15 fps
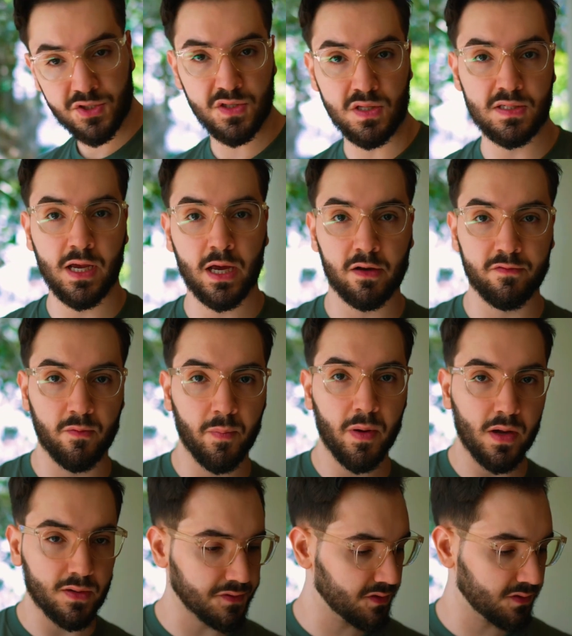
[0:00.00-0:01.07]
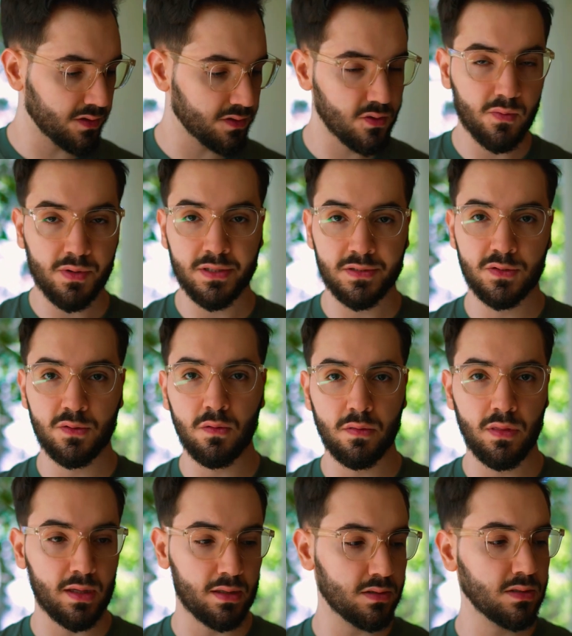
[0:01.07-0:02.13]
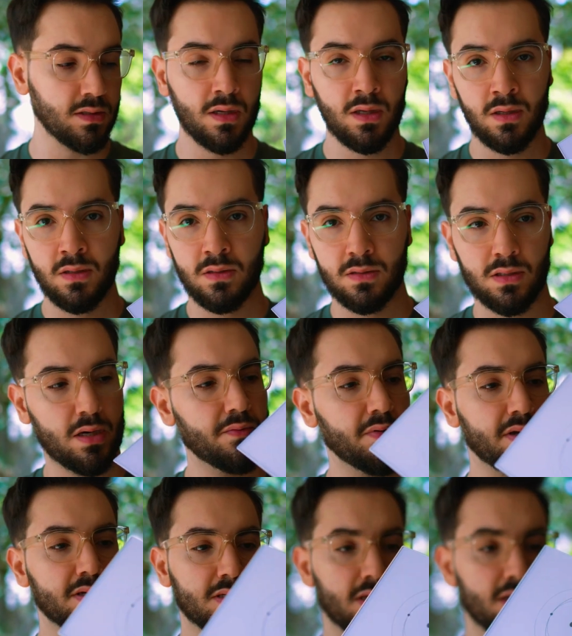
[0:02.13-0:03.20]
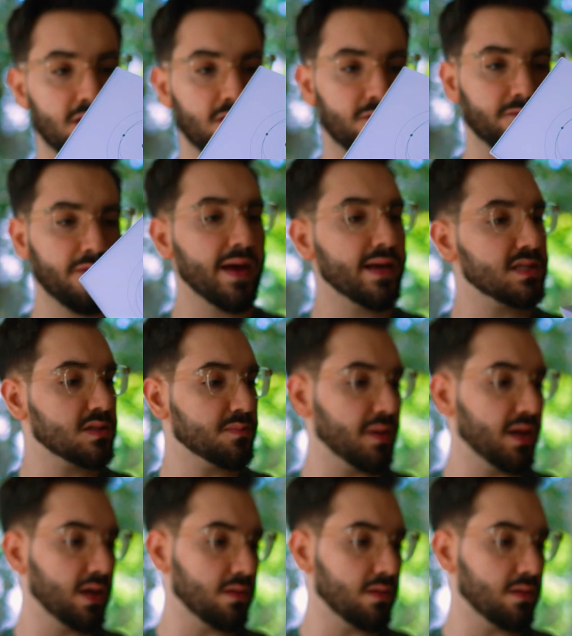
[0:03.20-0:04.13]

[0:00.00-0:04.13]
inside of the box. There's only 2 things. There is a fast speed